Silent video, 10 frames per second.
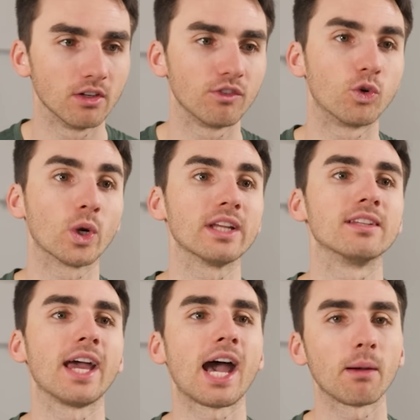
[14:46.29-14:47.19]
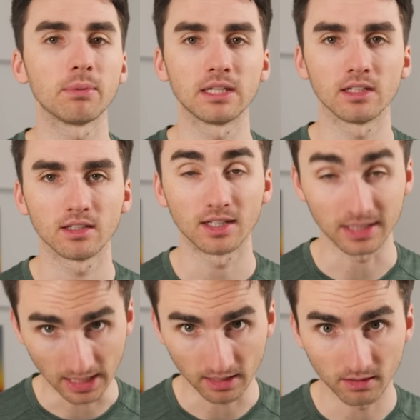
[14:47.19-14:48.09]
for it to happen
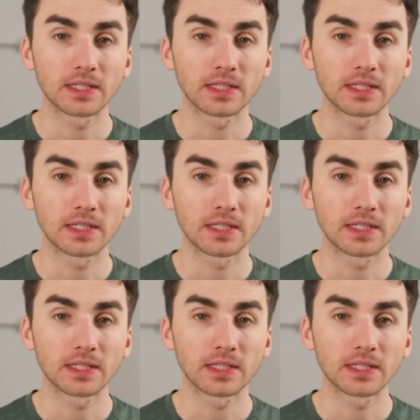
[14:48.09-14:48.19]
again.